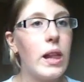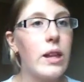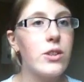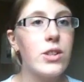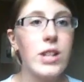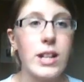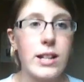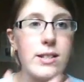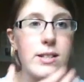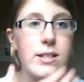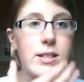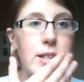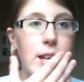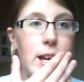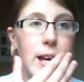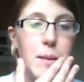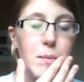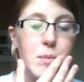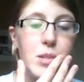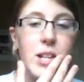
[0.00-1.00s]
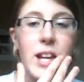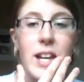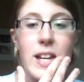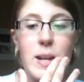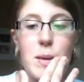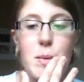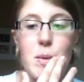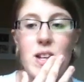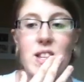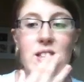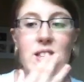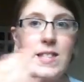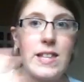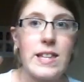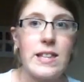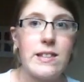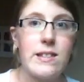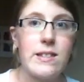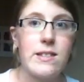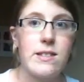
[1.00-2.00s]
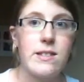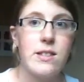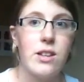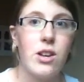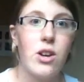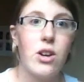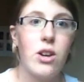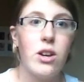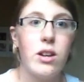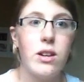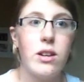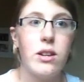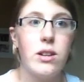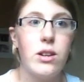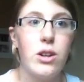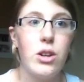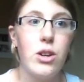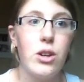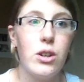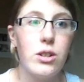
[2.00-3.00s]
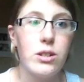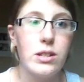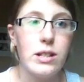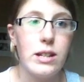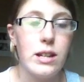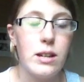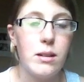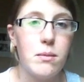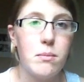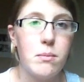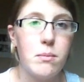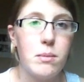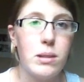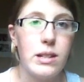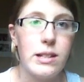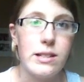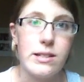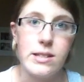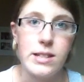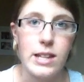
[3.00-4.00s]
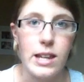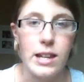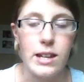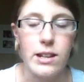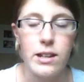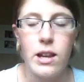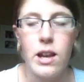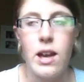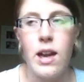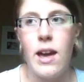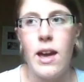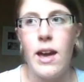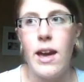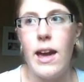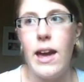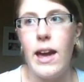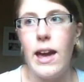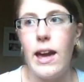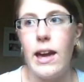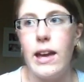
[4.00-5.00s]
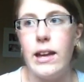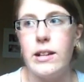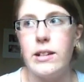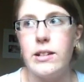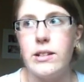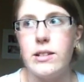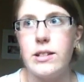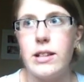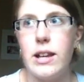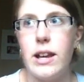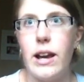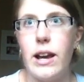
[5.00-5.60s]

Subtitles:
tricks Jacob and sends her to him instead. And